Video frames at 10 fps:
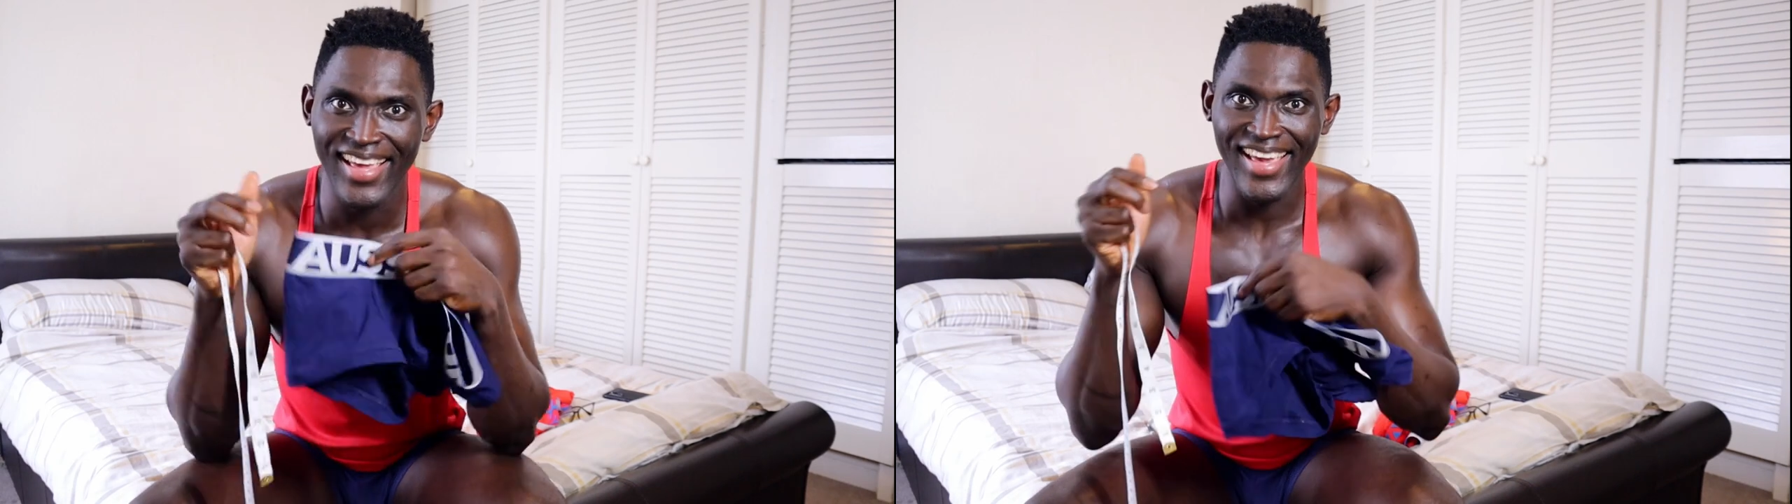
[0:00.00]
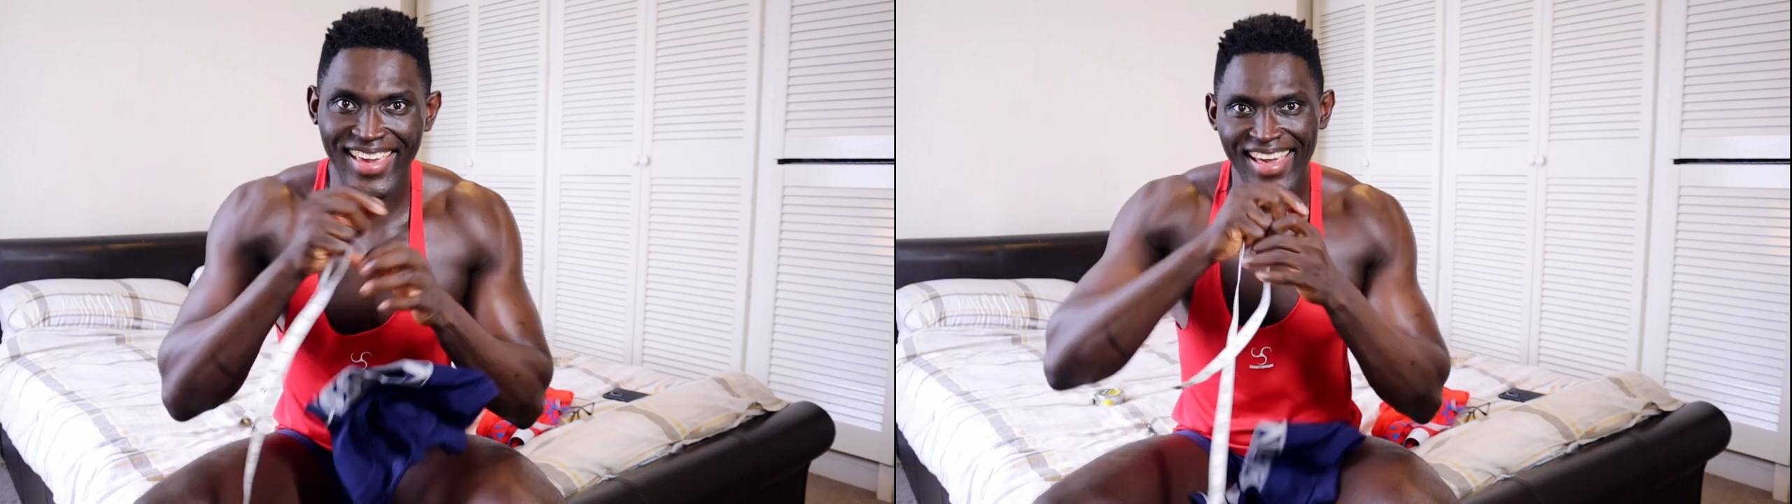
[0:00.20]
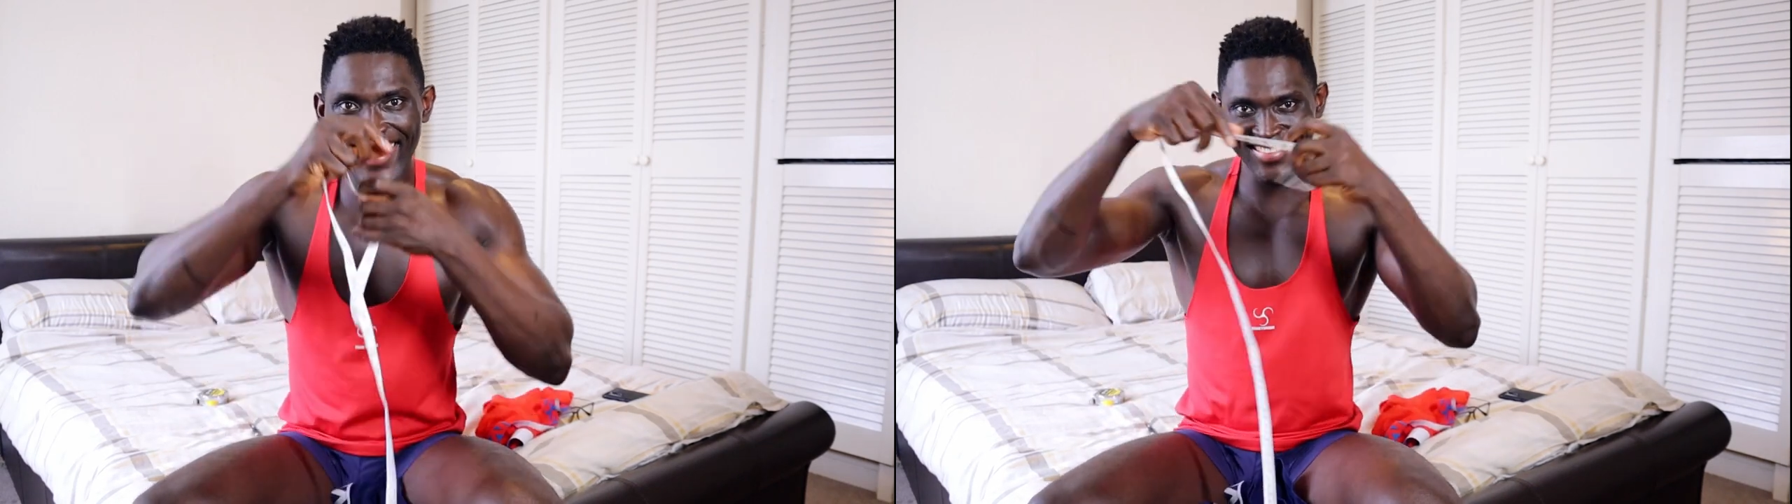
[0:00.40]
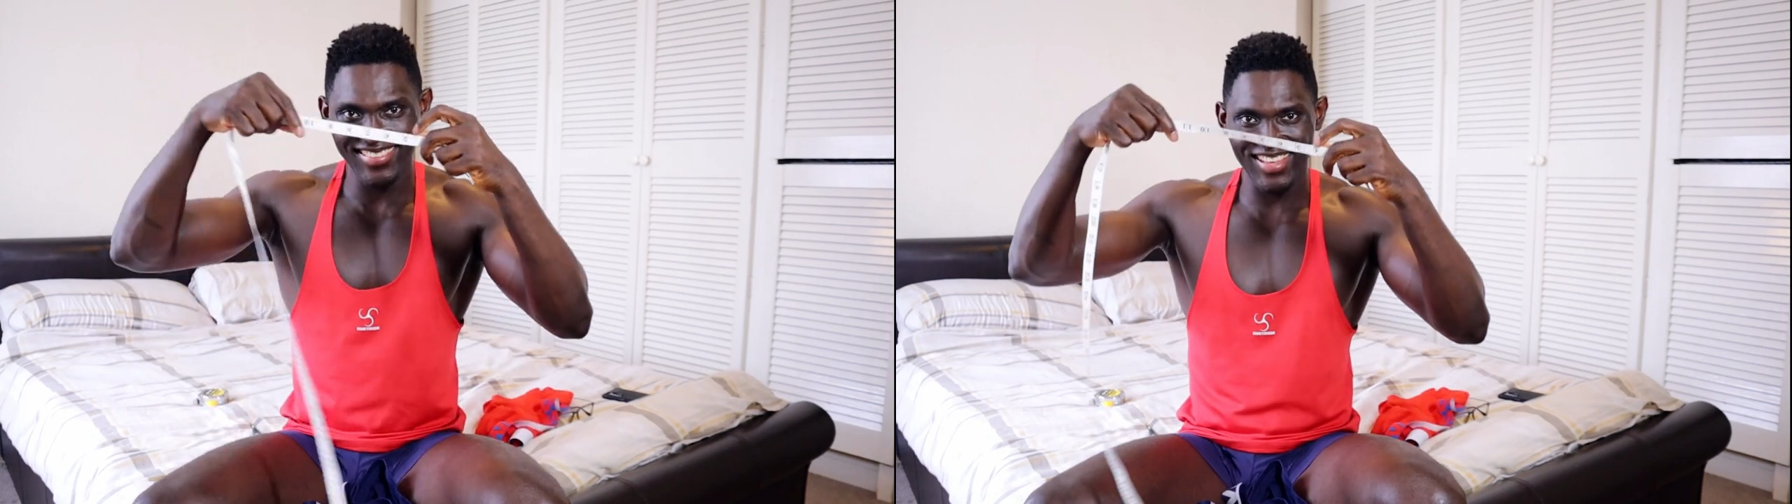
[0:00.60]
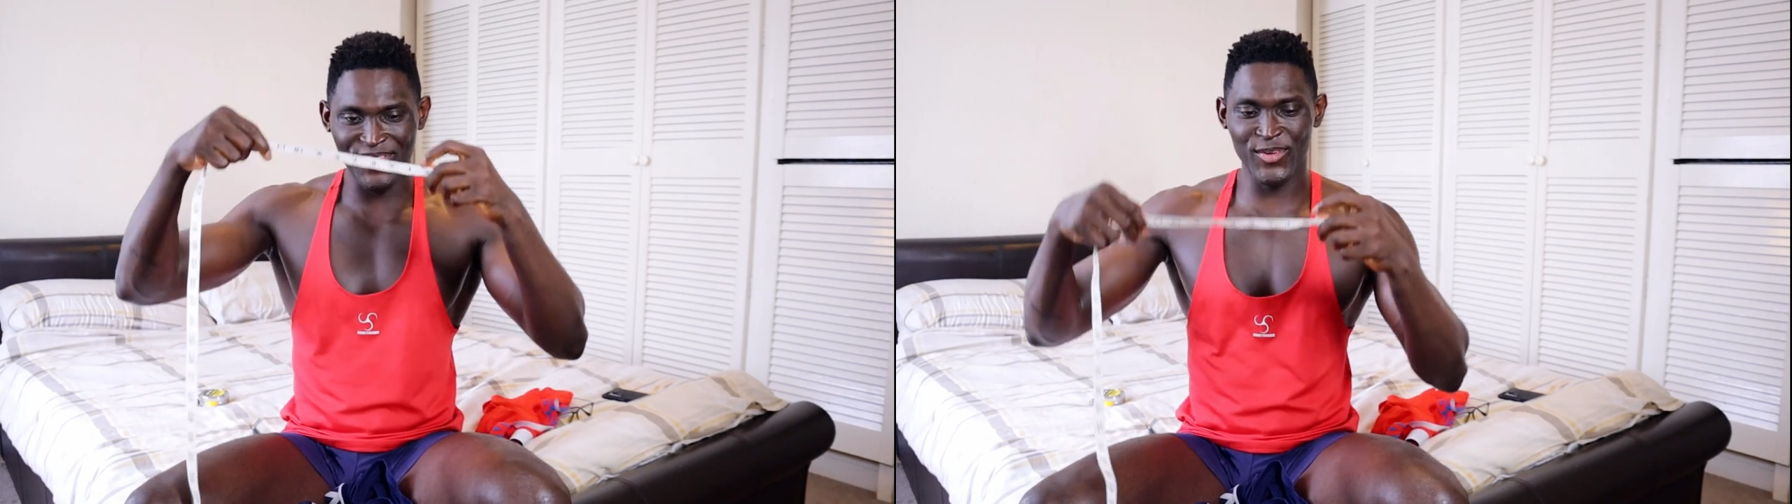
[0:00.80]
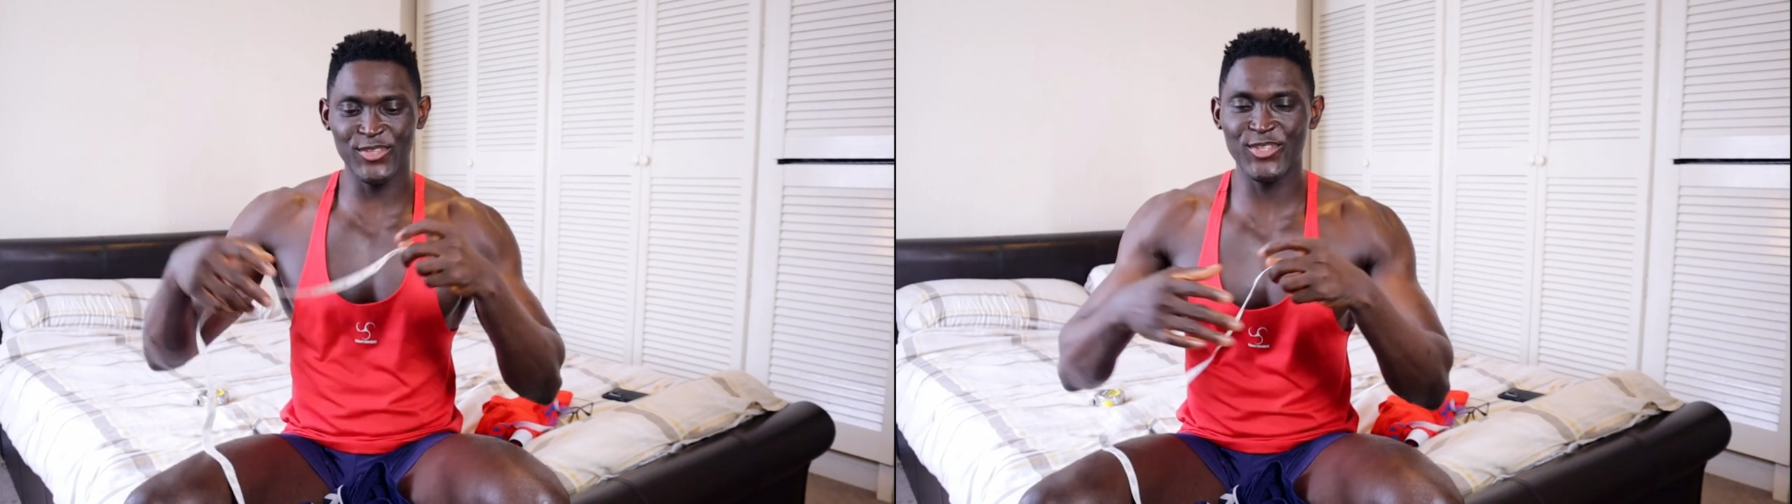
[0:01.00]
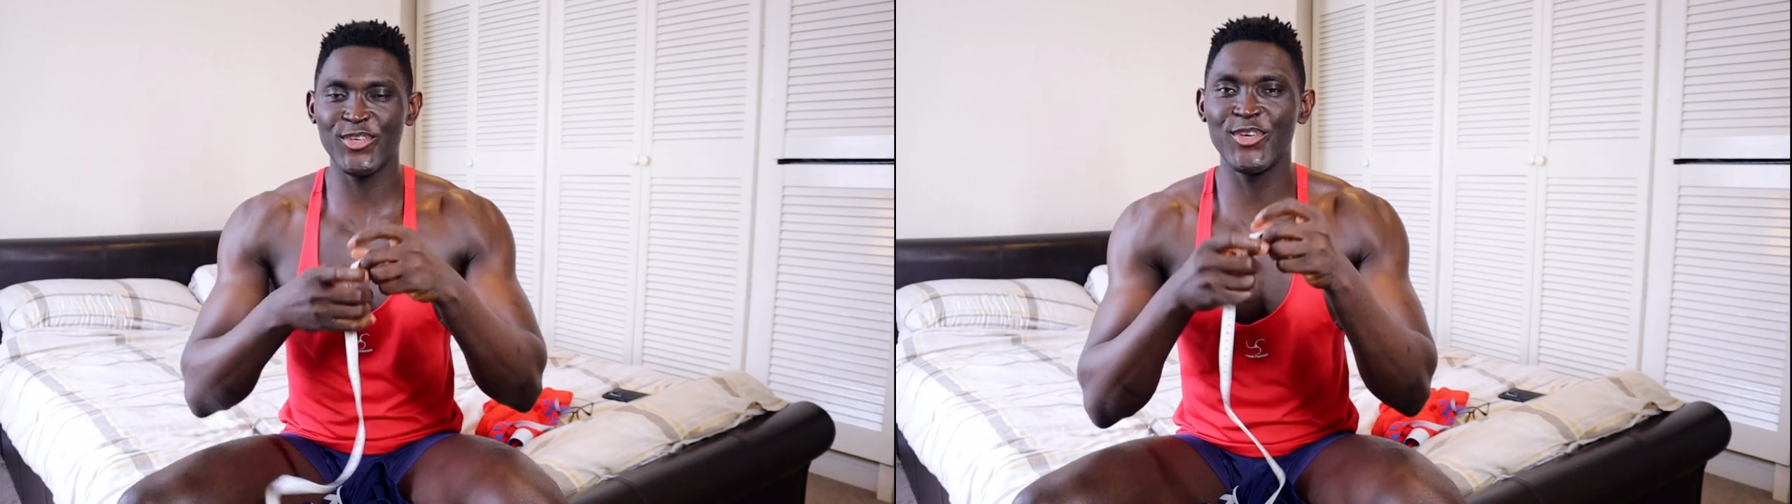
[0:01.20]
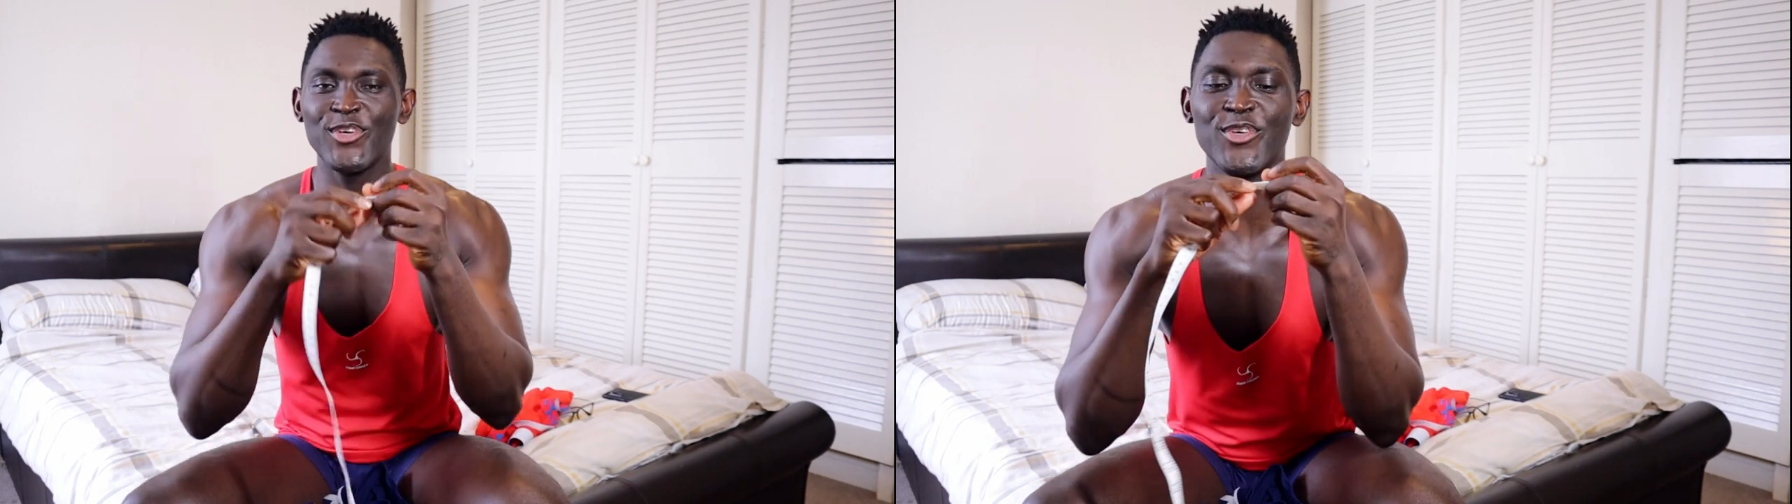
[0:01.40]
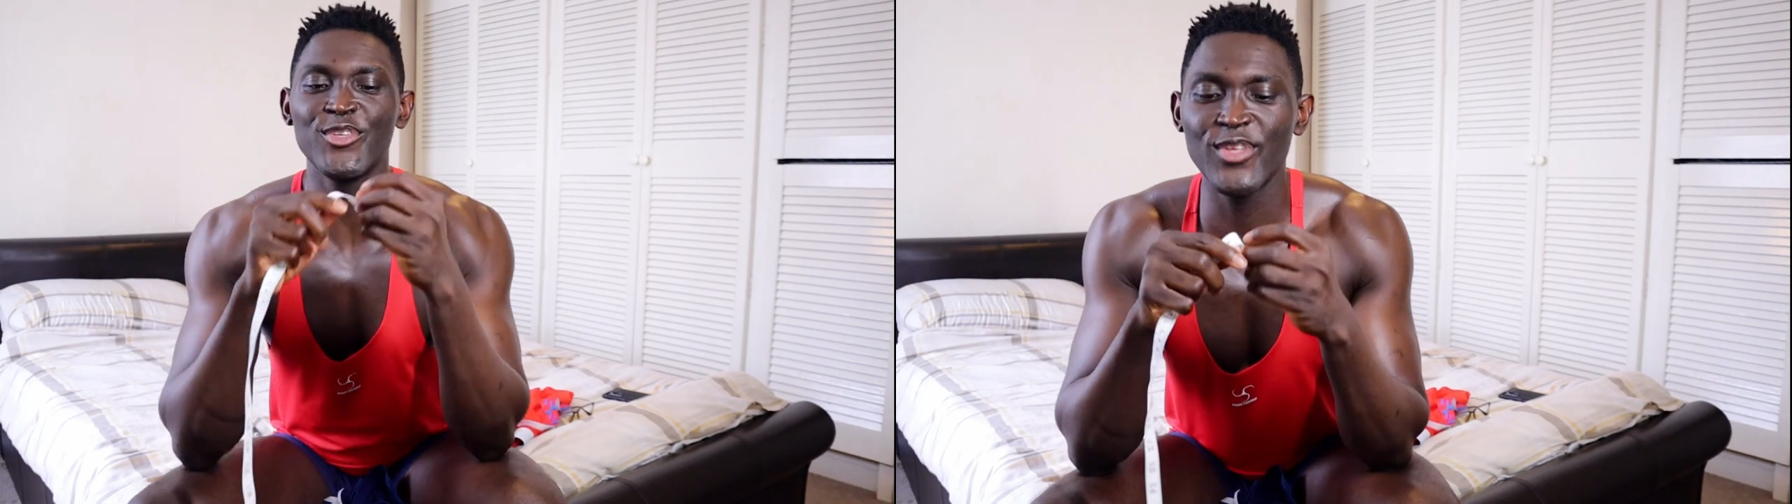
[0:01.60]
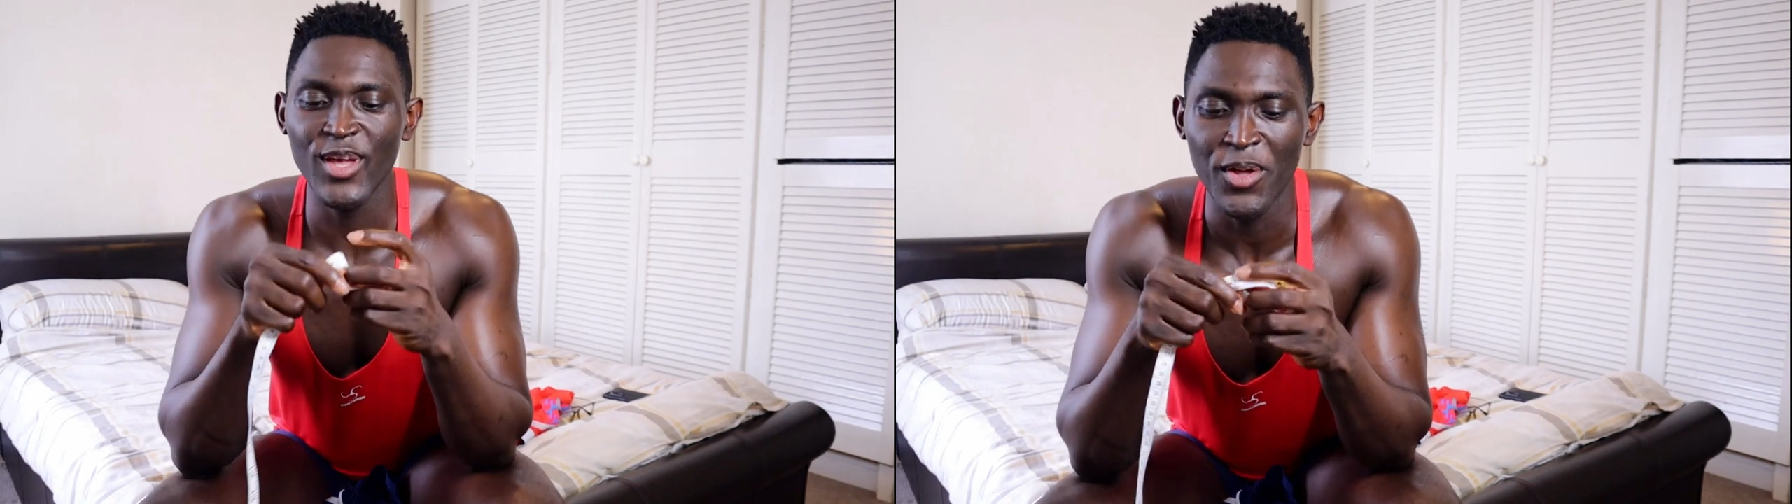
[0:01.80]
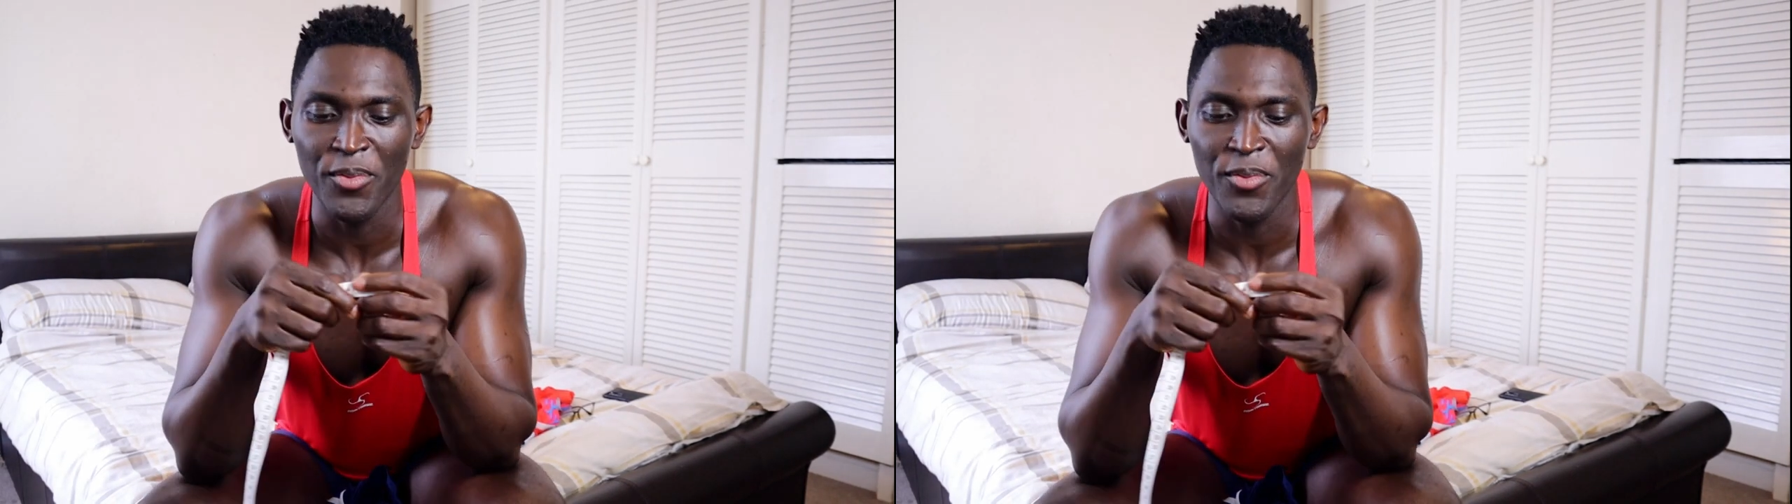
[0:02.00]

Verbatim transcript: Again, I'm going to use